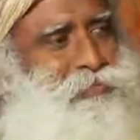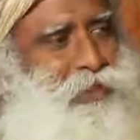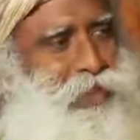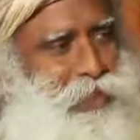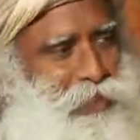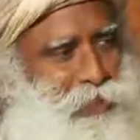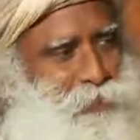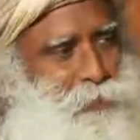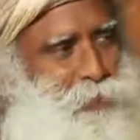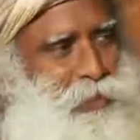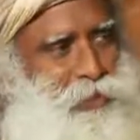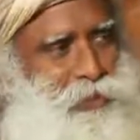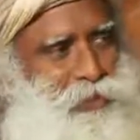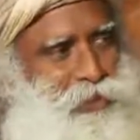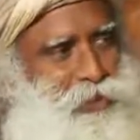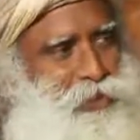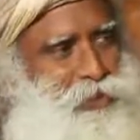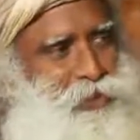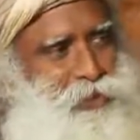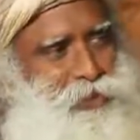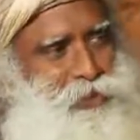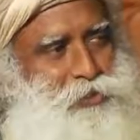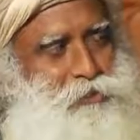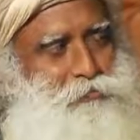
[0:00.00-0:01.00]

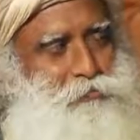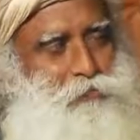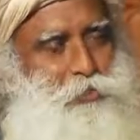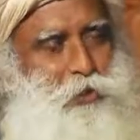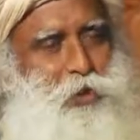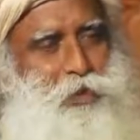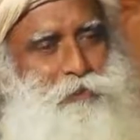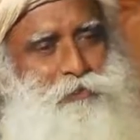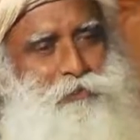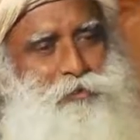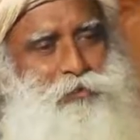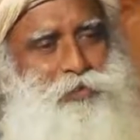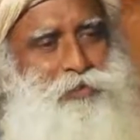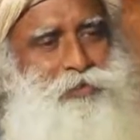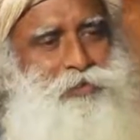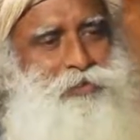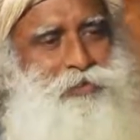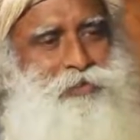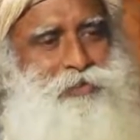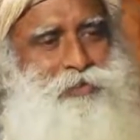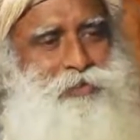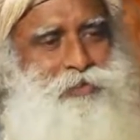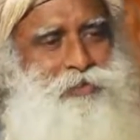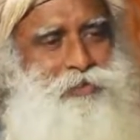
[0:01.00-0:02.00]
expectations of profit,
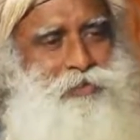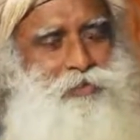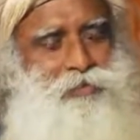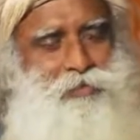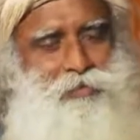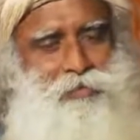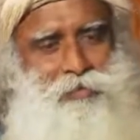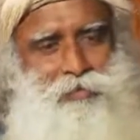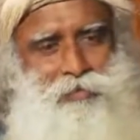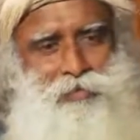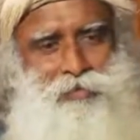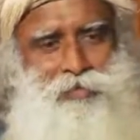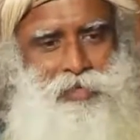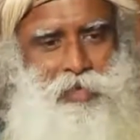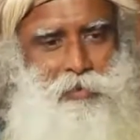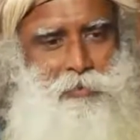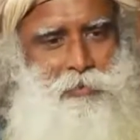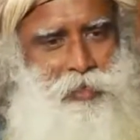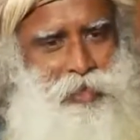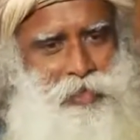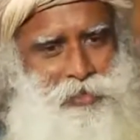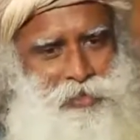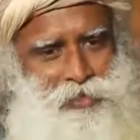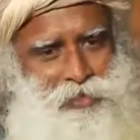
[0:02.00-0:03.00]

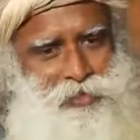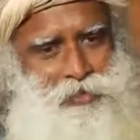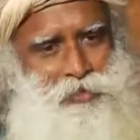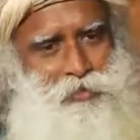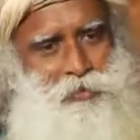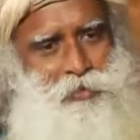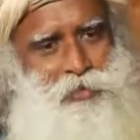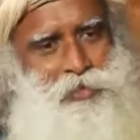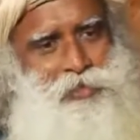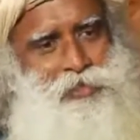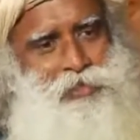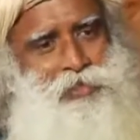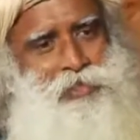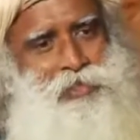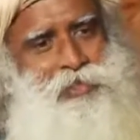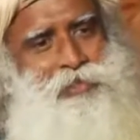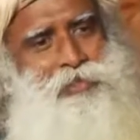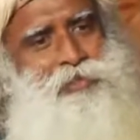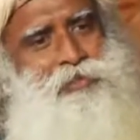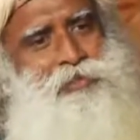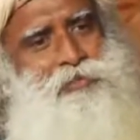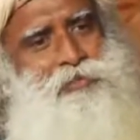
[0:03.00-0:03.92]
some passion towards it,